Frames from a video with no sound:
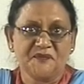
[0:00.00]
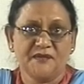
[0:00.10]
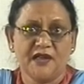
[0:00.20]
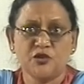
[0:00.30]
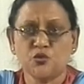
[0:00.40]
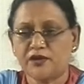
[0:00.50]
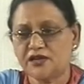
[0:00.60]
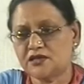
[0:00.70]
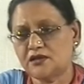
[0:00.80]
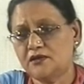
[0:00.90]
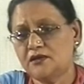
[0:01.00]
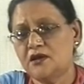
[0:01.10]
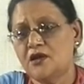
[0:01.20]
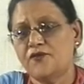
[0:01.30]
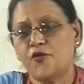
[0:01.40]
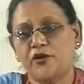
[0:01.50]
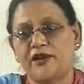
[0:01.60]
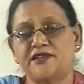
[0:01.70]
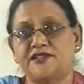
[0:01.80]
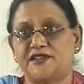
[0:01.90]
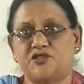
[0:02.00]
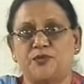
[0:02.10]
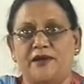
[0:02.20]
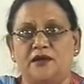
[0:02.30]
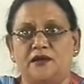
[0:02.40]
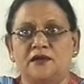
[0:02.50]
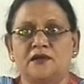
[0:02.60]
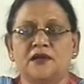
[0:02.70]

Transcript: Education for adjustment.